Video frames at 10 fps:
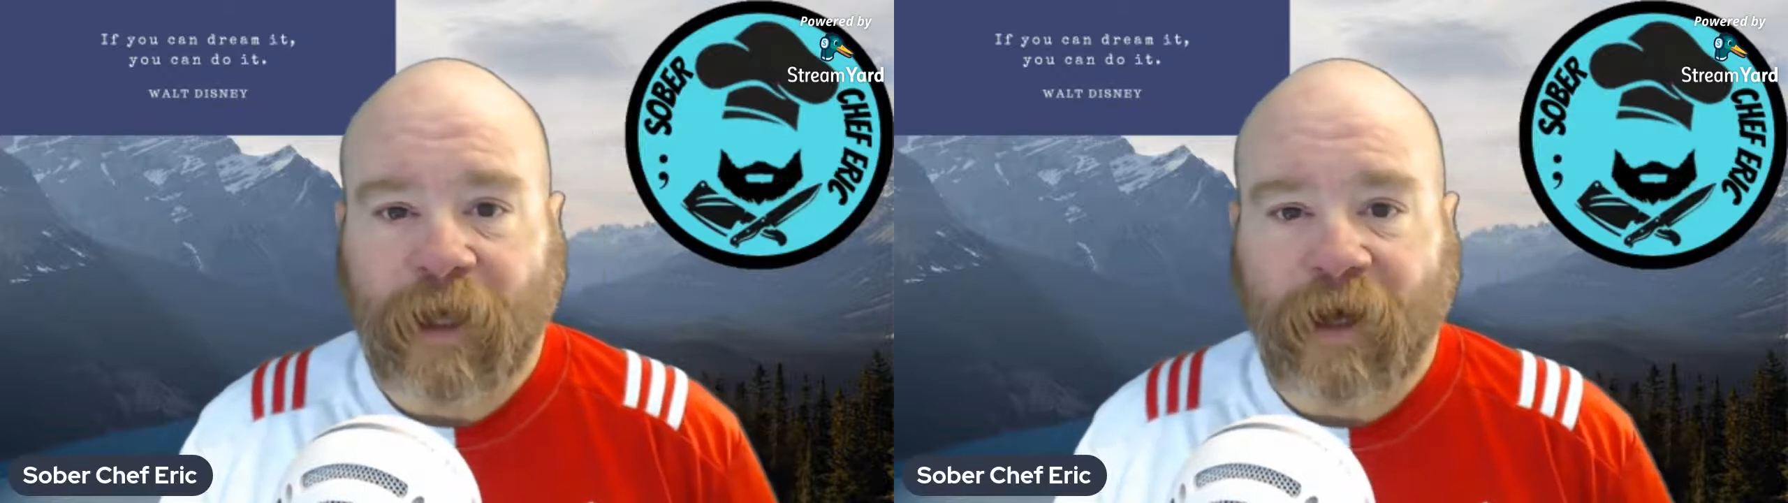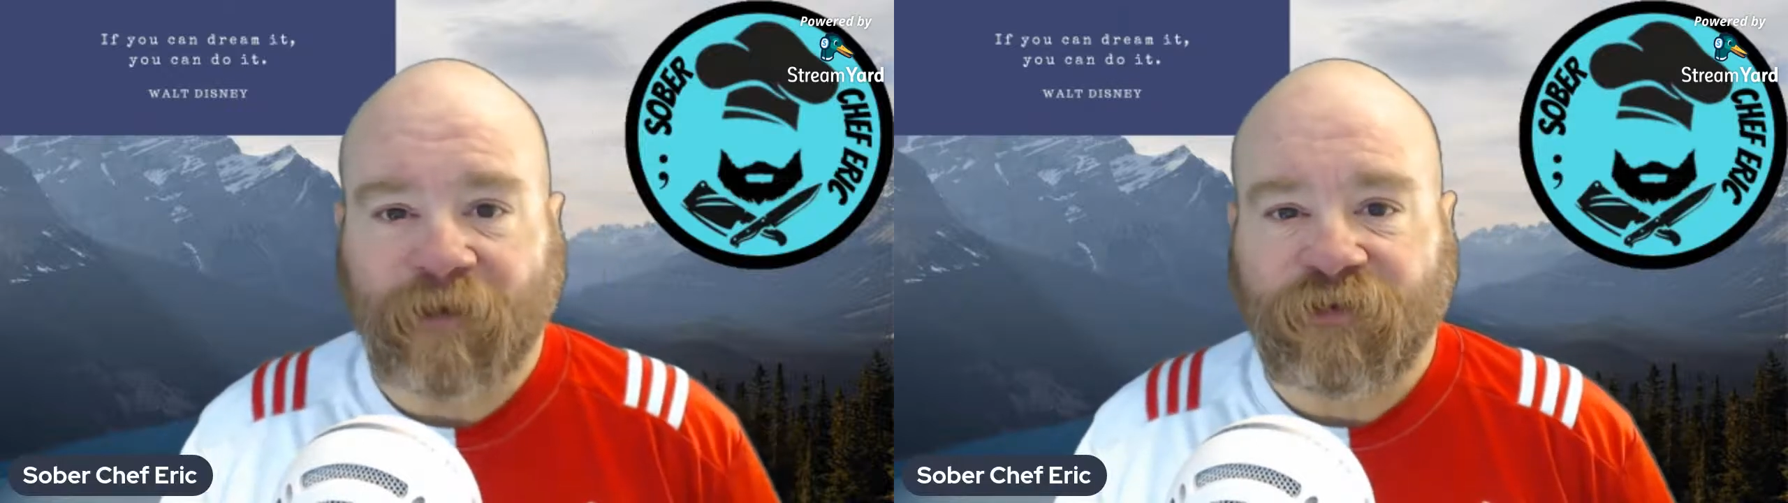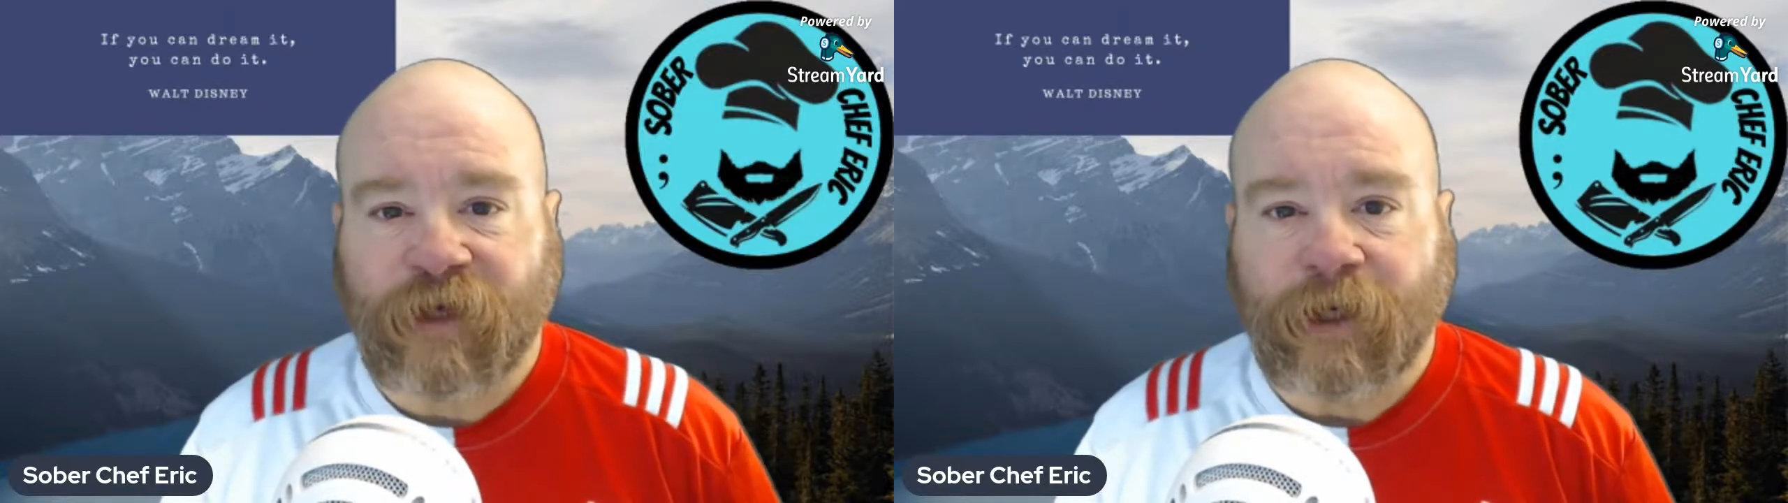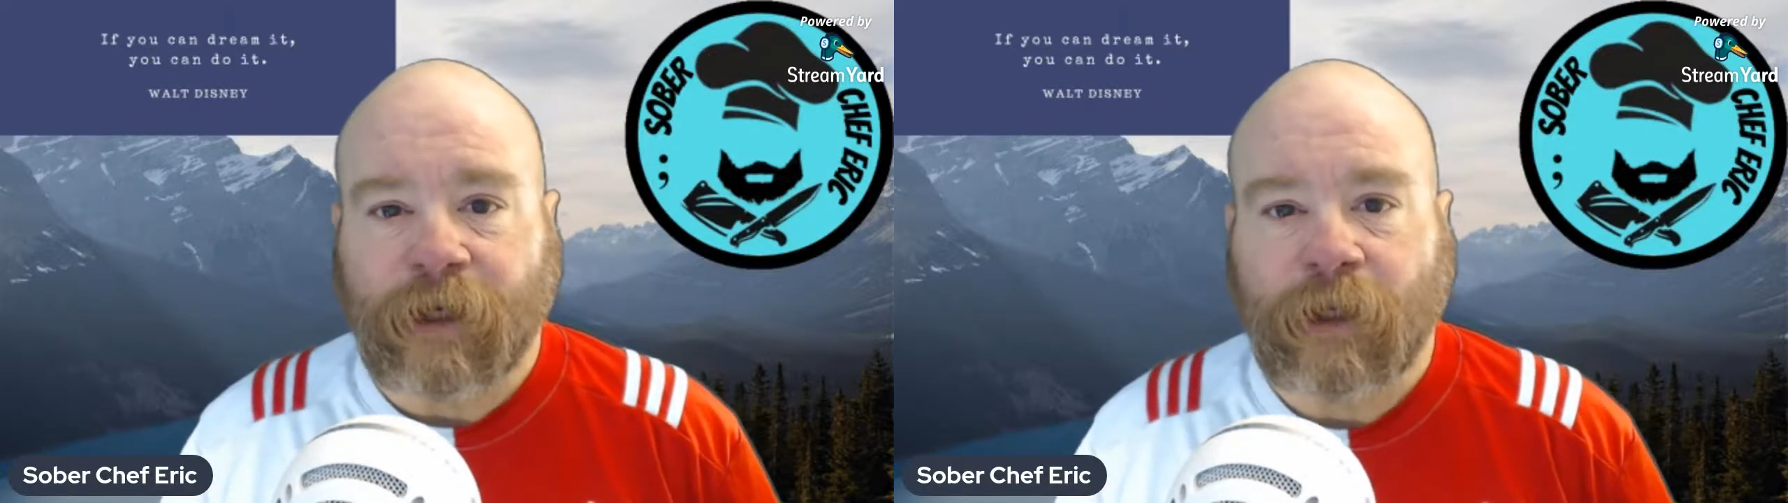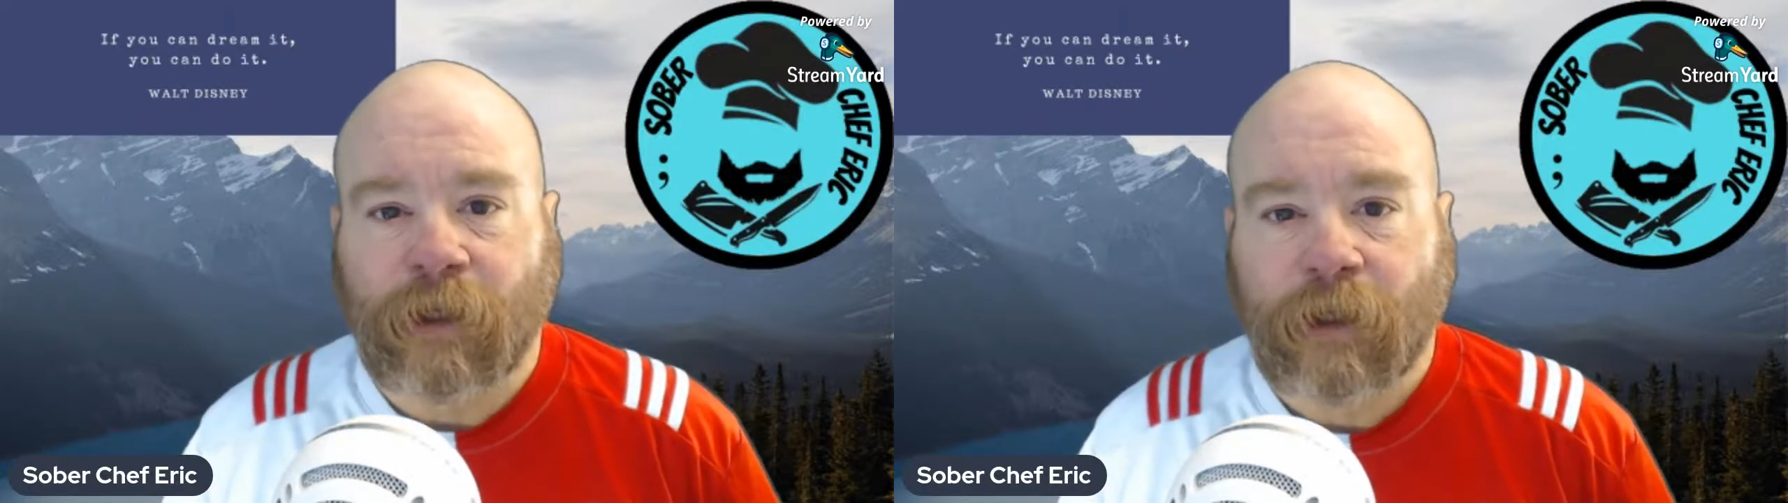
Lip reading: EST,